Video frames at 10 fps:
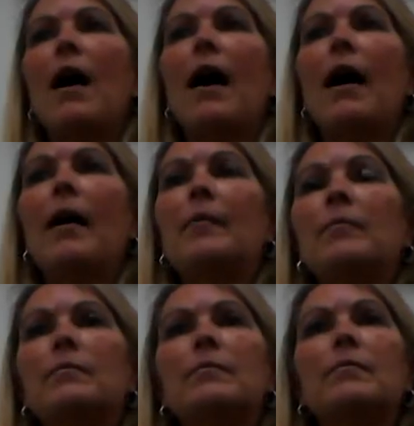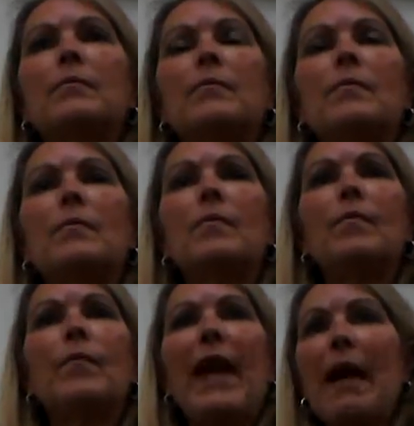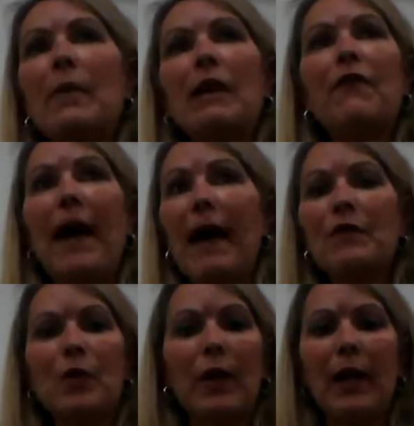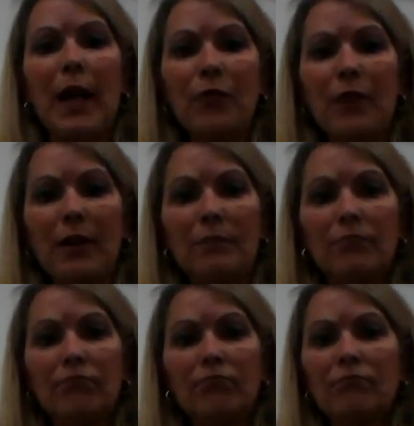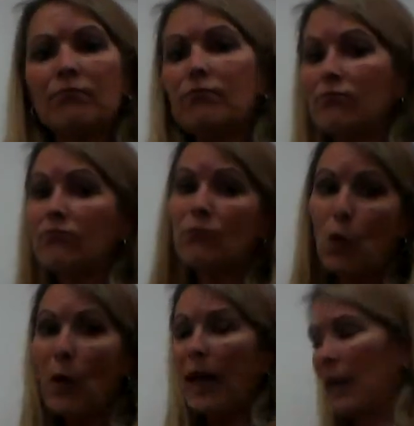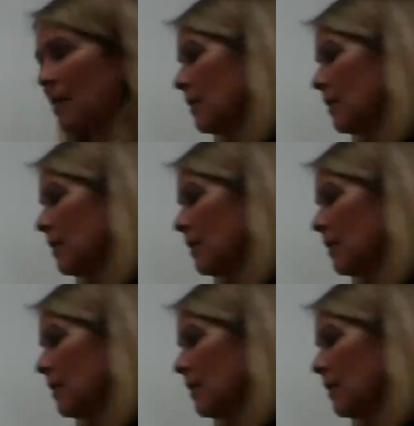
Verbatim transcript: um, how many fives are in 100? 20.